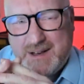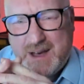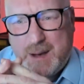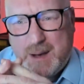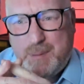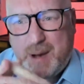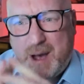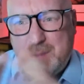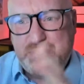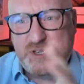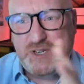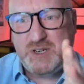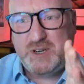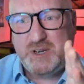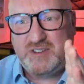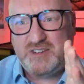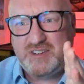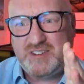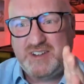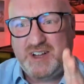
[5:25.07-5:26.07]
Perhaps you could
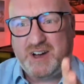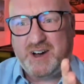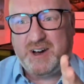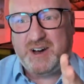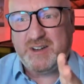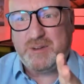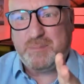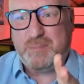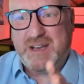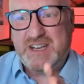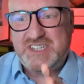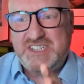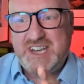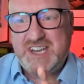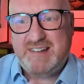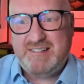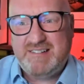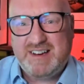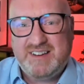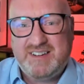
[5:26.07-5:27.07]
start by
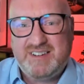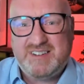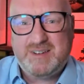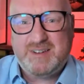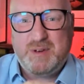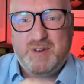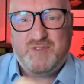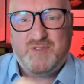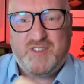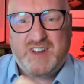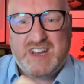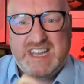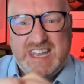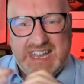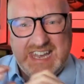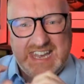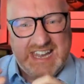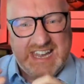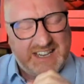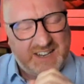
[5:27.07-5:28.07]
sharing some of the
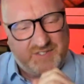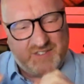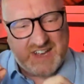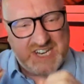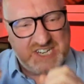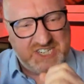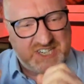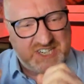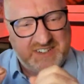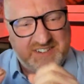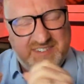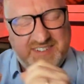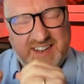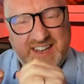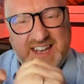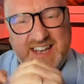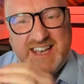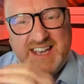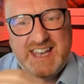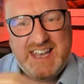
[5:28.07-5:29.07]
key innovations
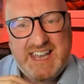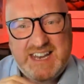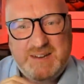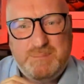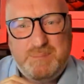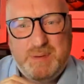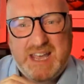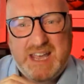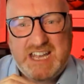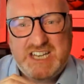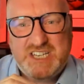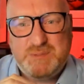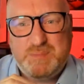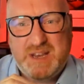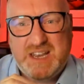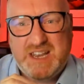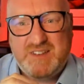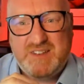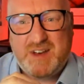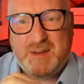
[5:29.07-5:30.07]
in
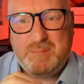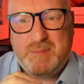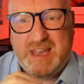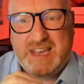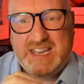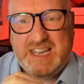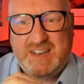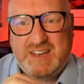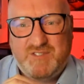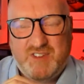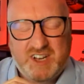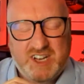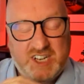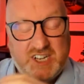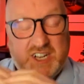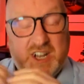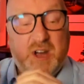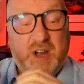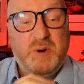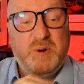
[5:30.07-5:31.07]
PHP that make it the
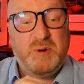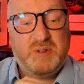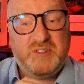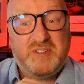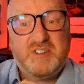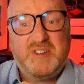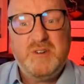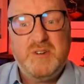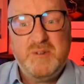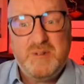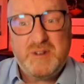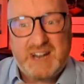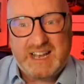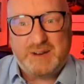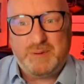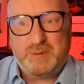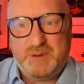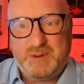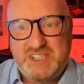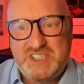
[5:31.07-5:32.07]
go-to
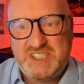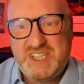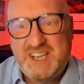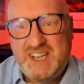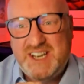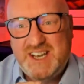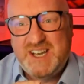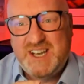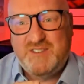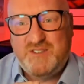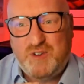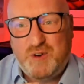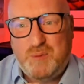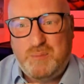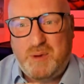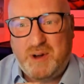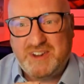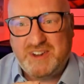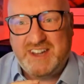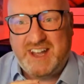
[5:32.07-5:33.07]
language for
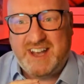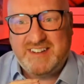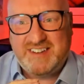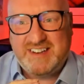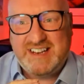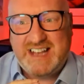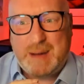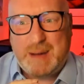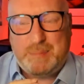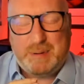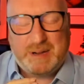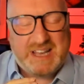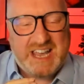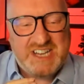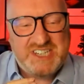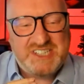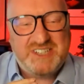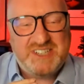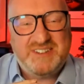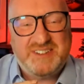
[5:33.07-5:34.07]
modernizing
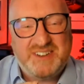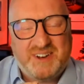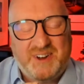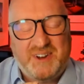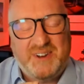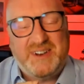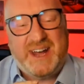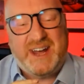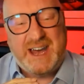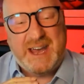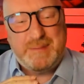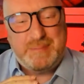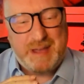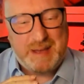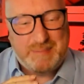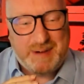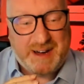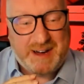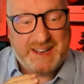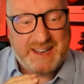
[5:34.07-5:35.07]
applications on IBM
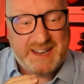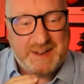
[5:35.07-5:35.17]
I.